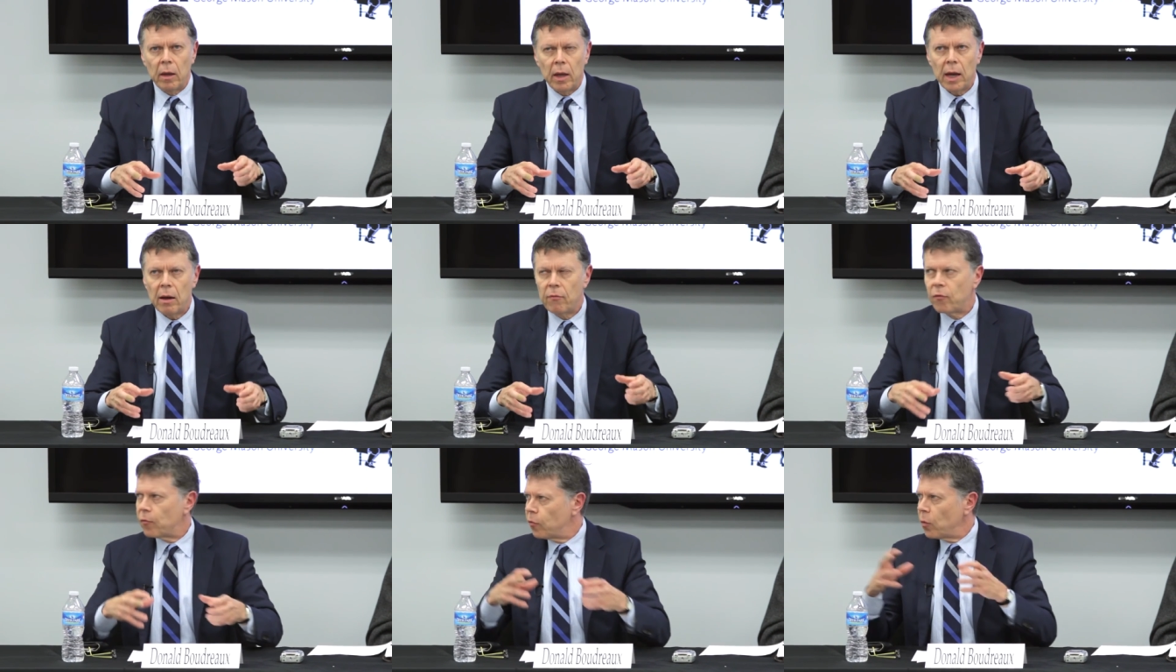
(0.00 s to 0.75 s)
have,
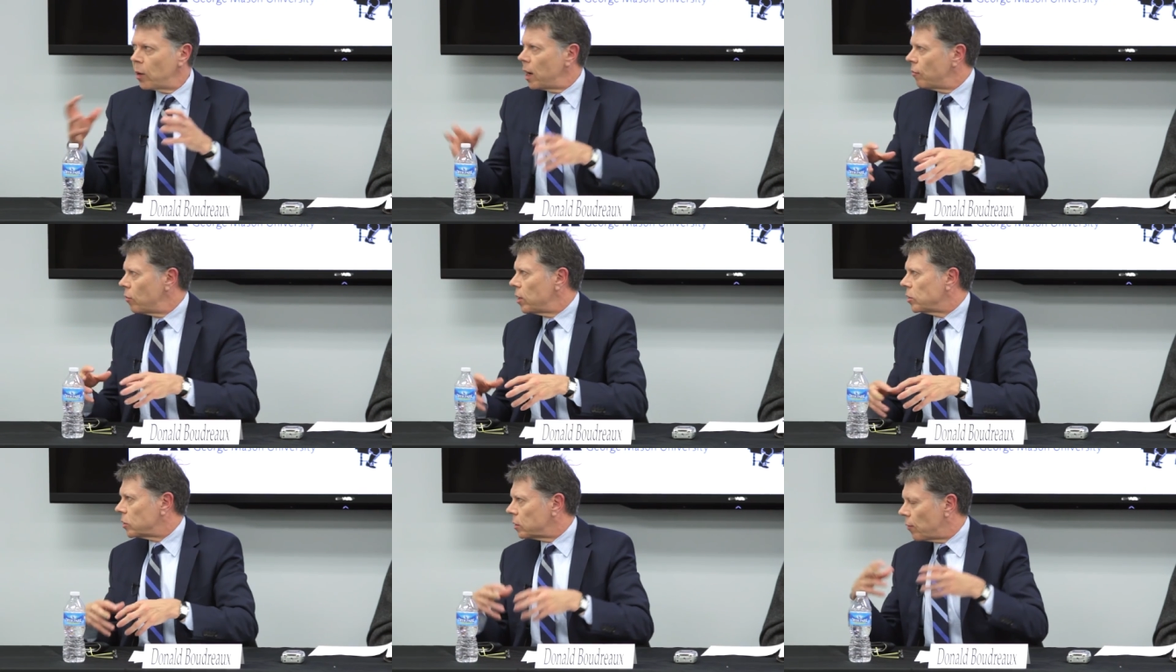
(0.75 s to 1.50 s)
for whatever
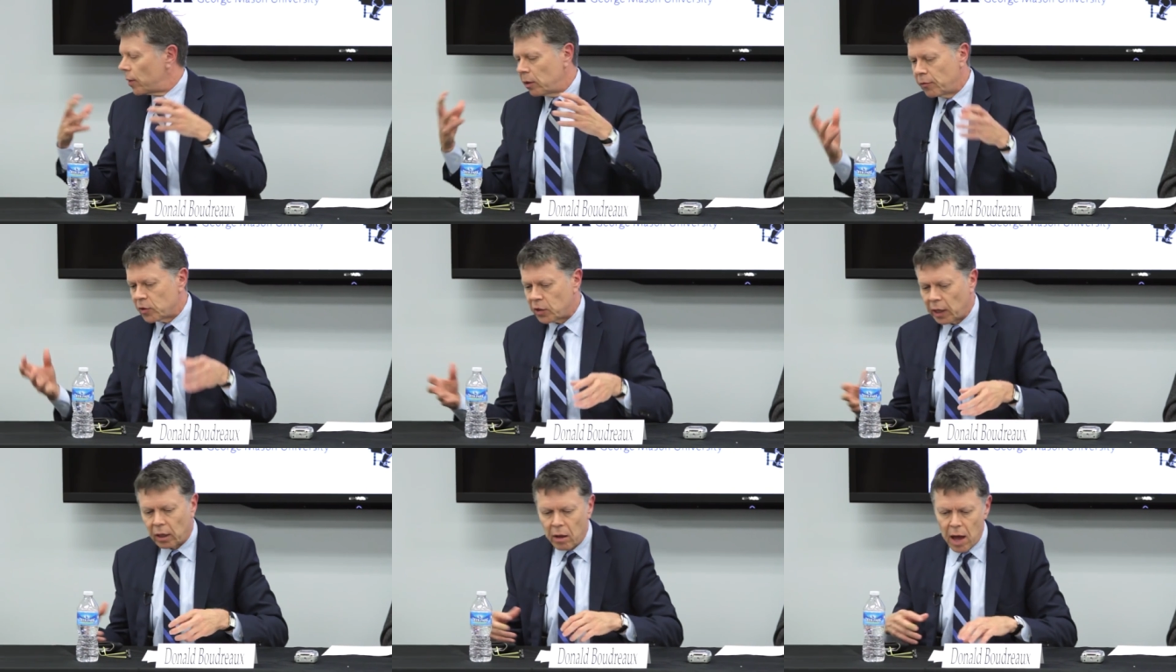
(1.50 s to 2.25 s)
reason, I don't know if it's
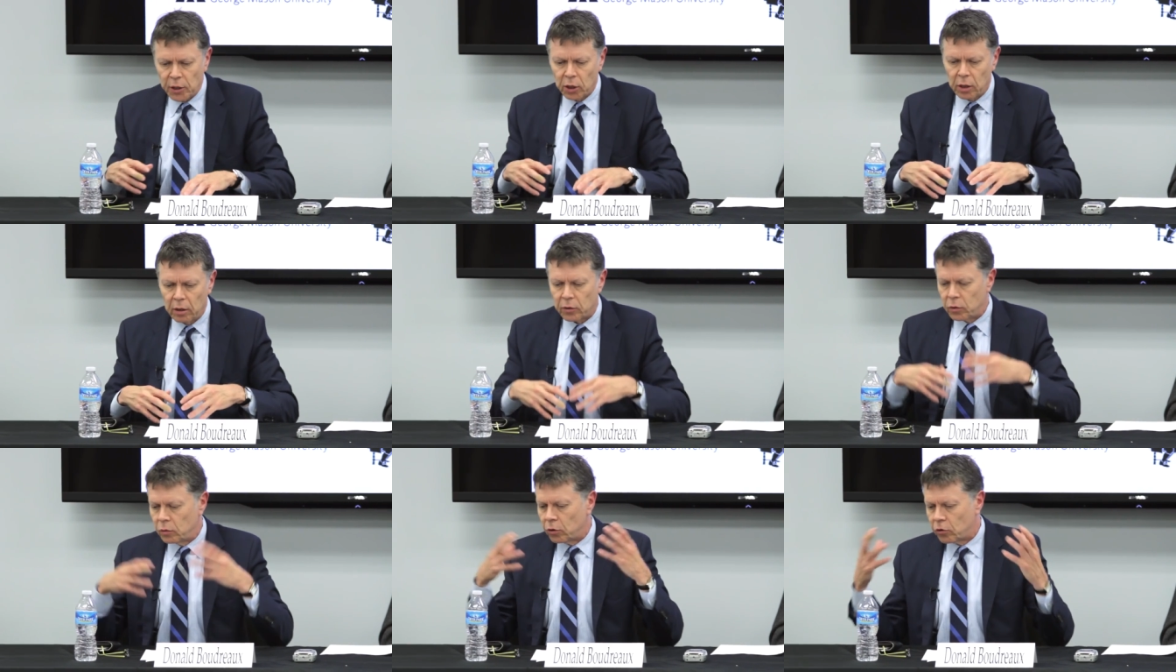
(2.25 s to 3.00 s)
psychological,
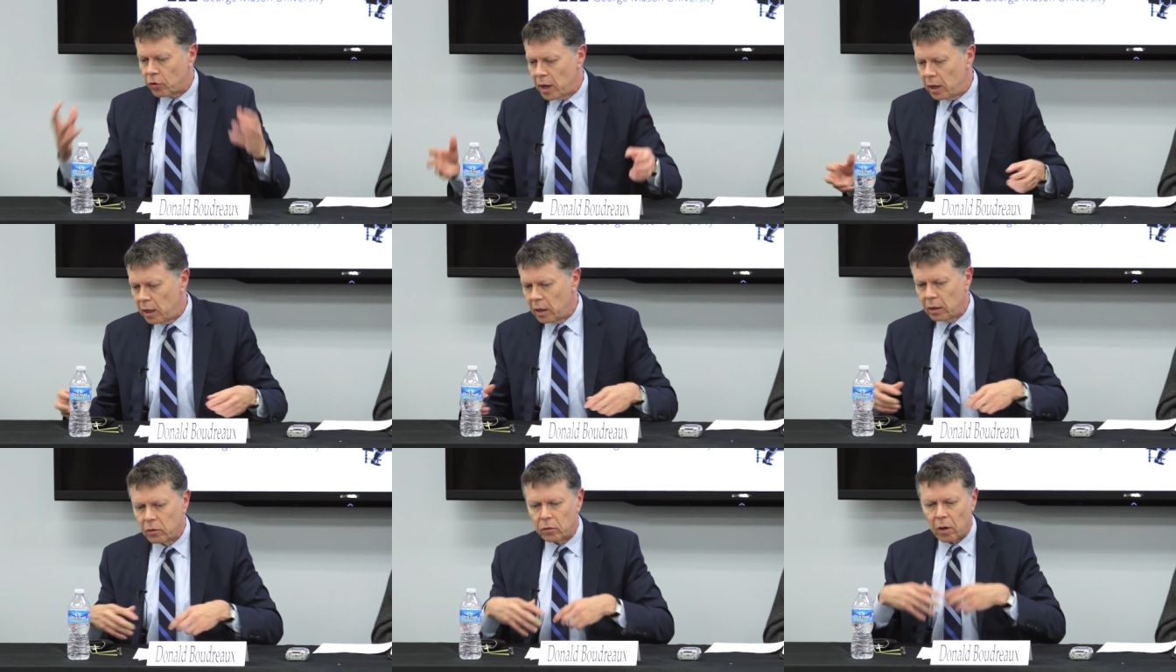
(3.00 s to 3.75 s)
it's due to
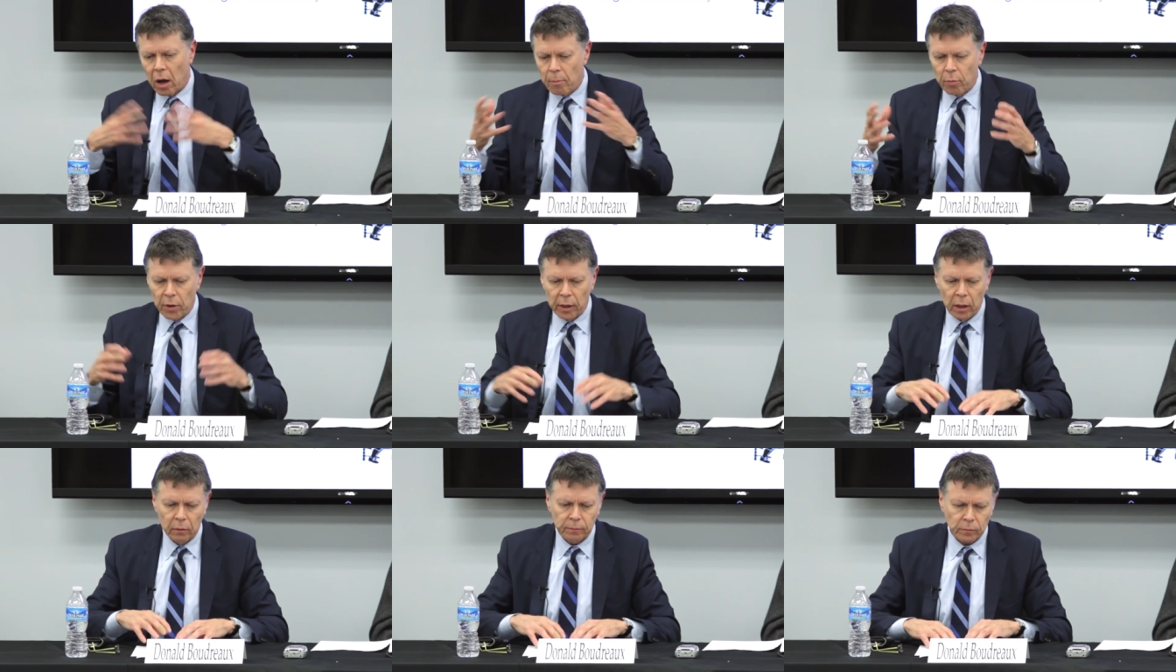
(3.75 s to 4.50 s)
training, due to
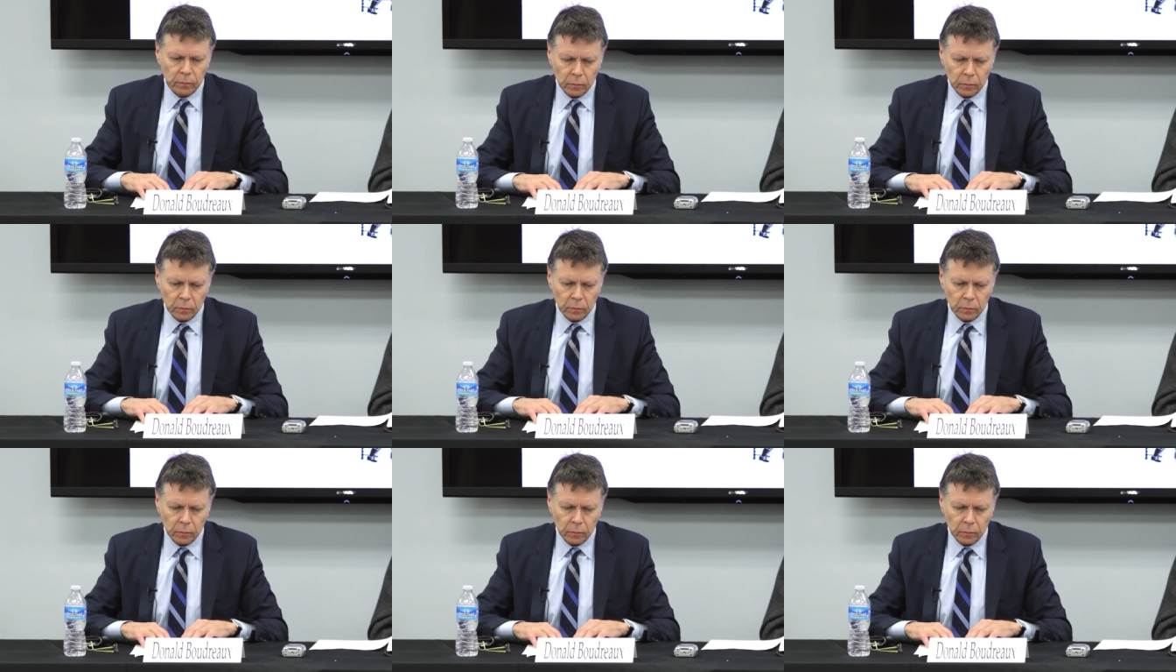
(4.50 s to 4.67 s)
upbringing,